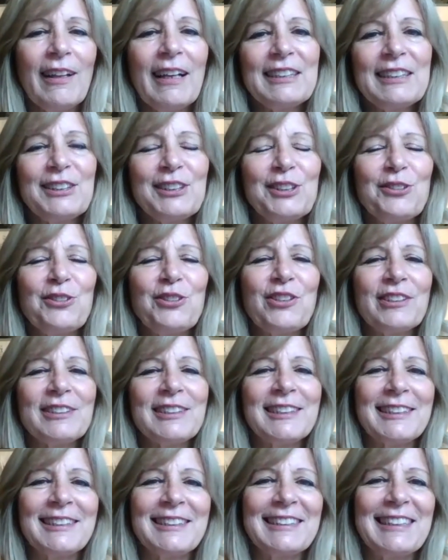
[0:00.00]
as you
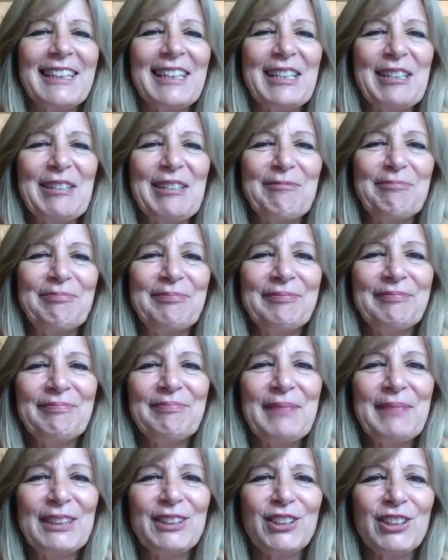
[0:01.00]
just
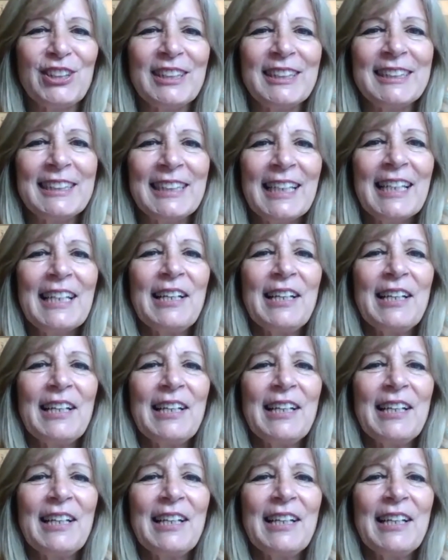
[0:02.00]
mentioned,